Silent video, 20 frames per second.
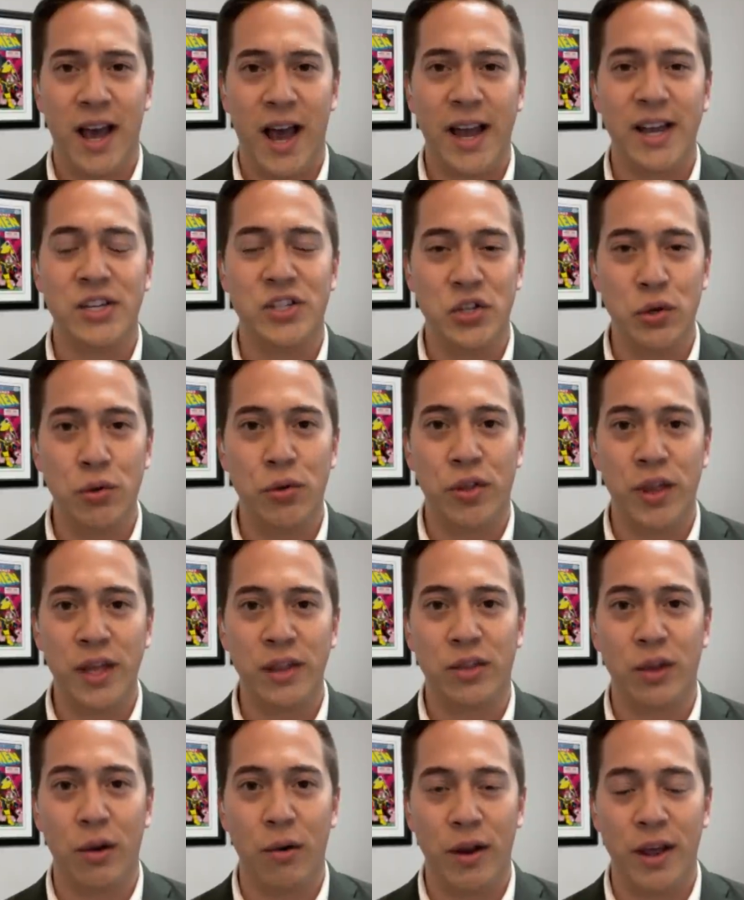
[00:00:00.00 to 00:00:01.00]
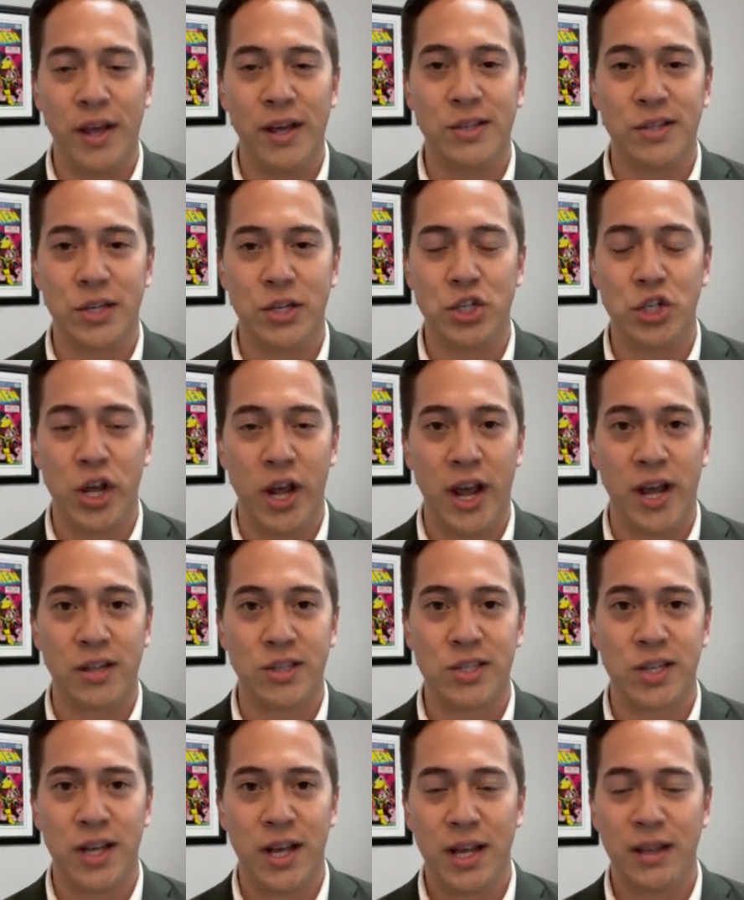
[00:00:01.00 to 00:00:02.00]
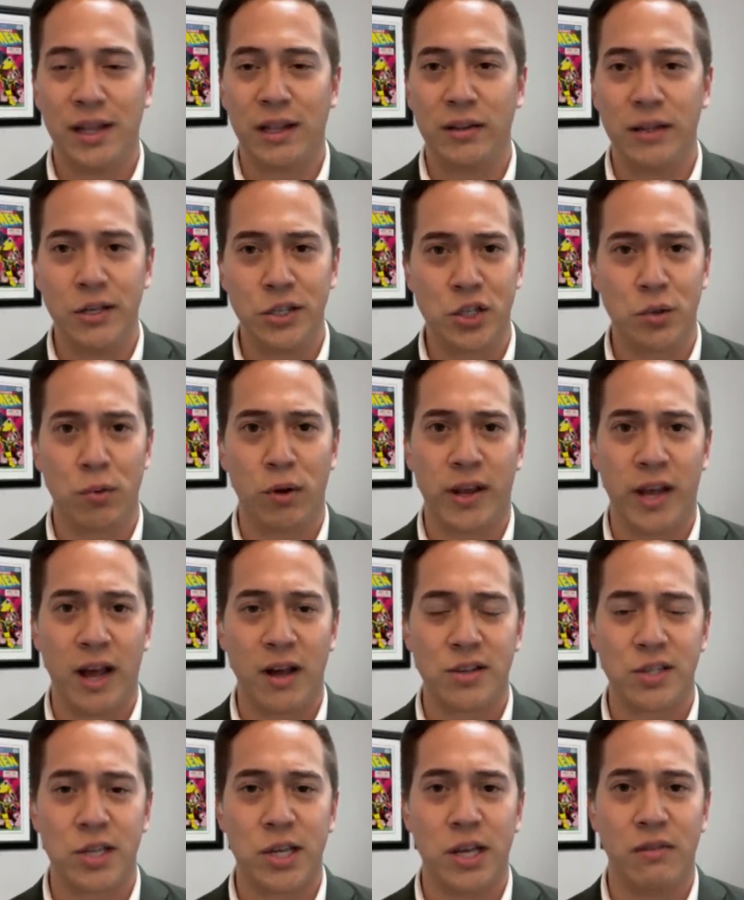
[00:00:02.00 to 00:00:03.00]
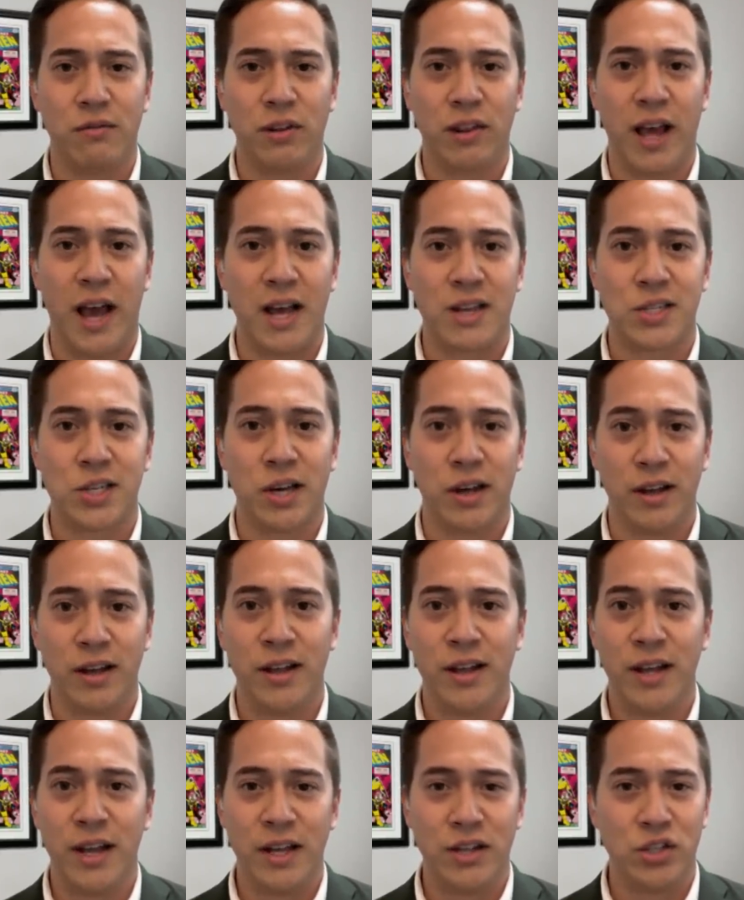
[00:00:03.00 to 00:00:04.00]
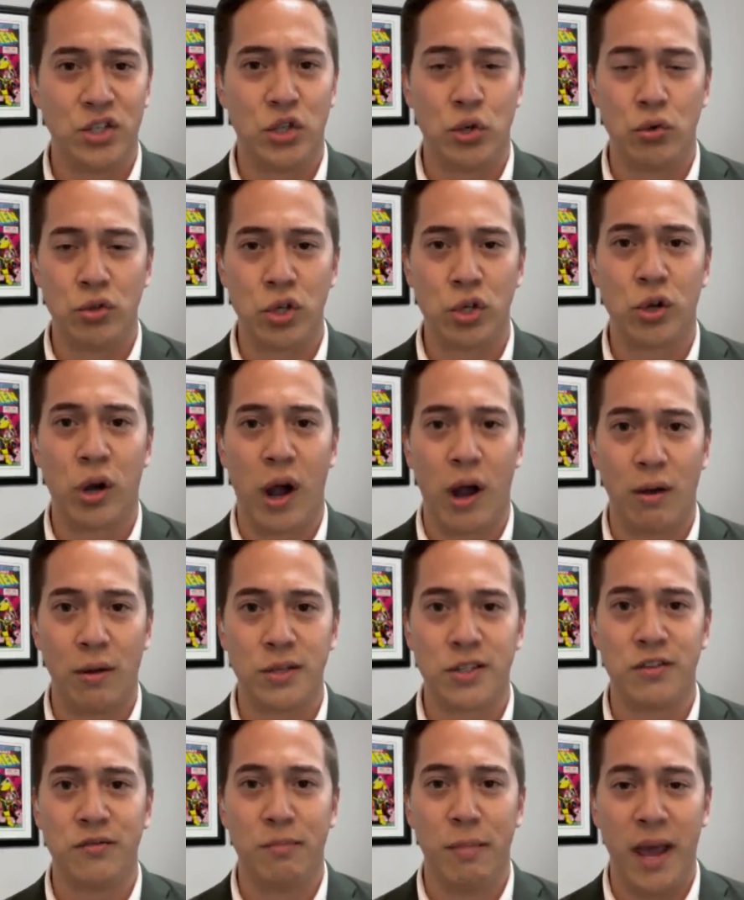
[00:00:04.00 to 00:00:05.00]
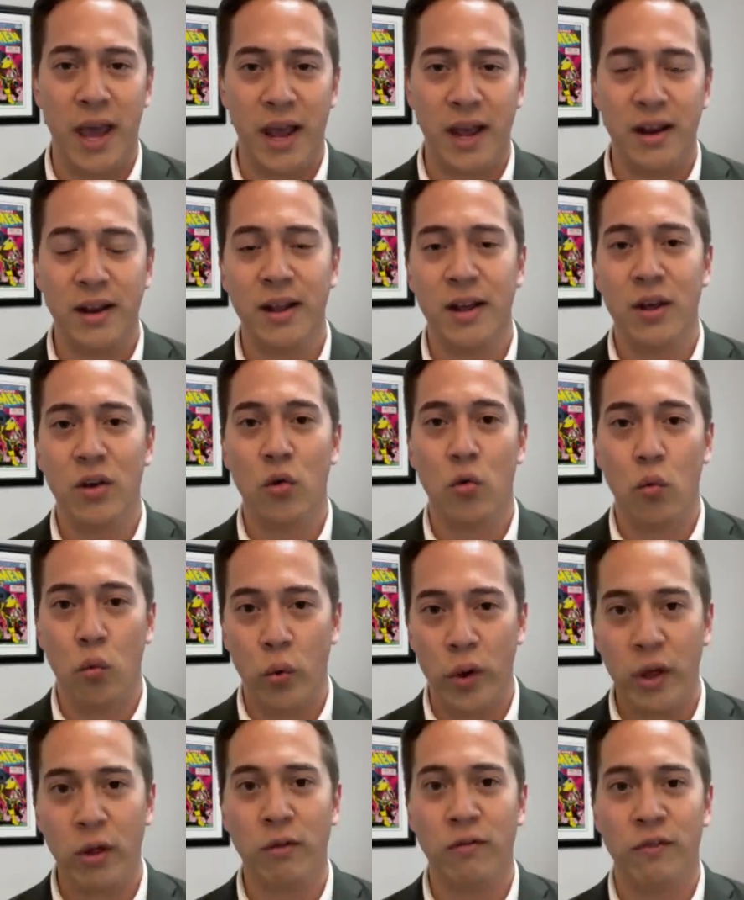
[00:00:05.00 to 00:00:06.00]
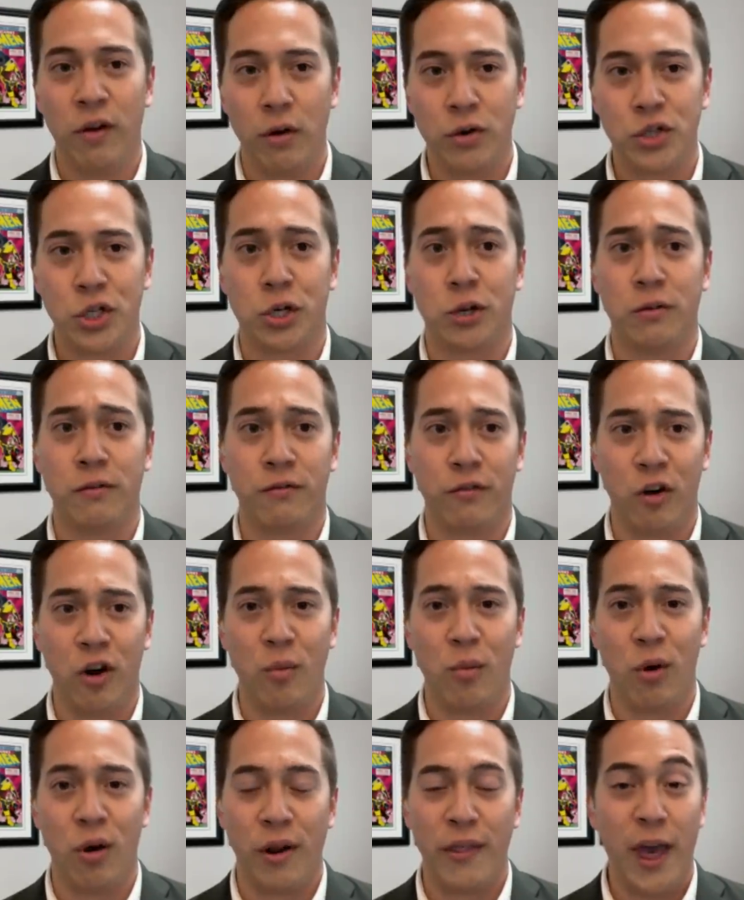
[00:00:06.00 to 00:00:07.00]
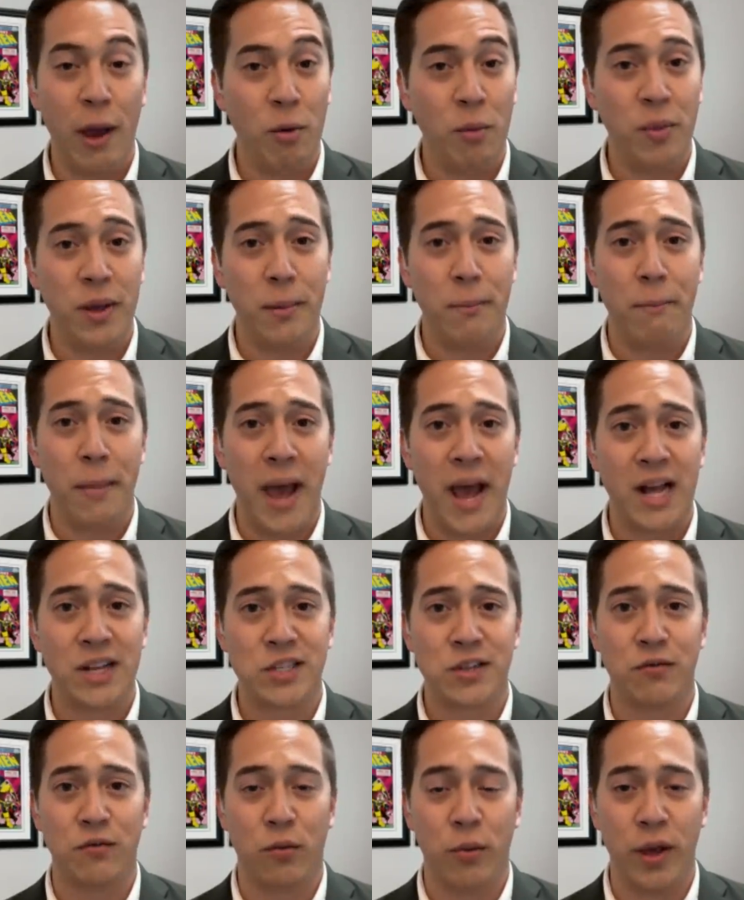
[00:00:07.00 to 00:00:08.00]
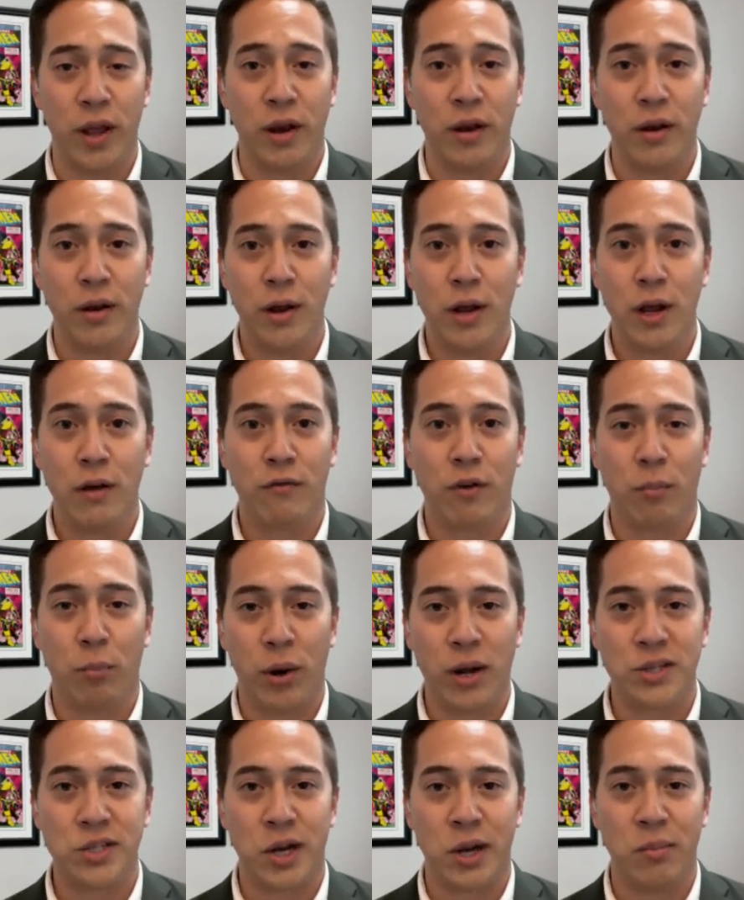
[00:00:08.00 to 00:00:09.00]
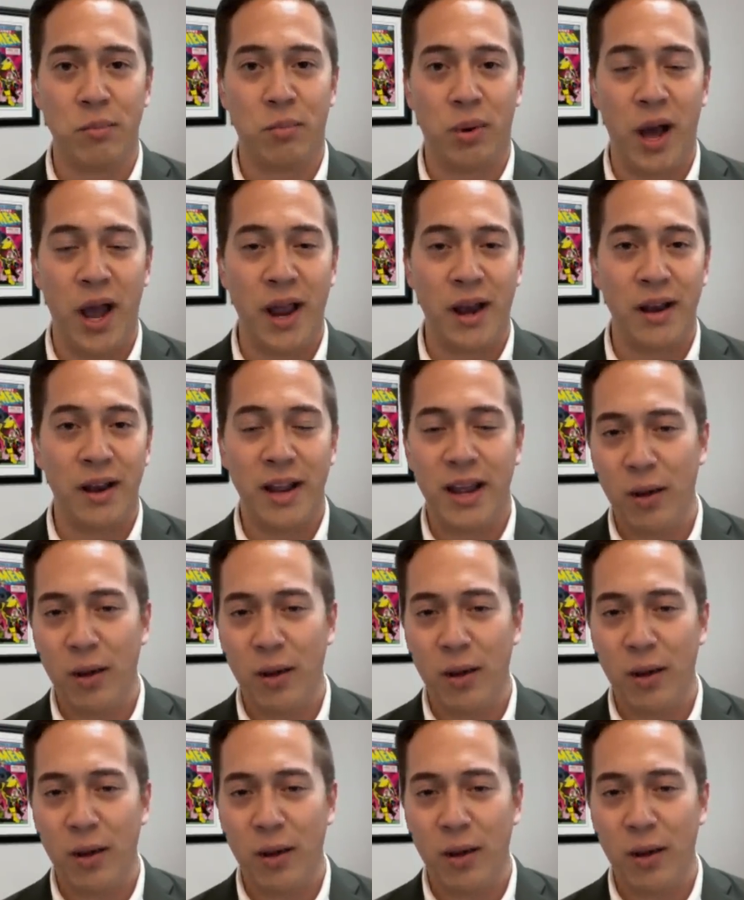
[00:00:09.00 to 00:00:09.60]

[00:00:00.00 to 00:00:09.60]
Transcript: I do think there is a chance that Lisa Murkowski of Alaska and Susan Collins of Maine will vote to confirm her. And that would be a massive win for President Biden.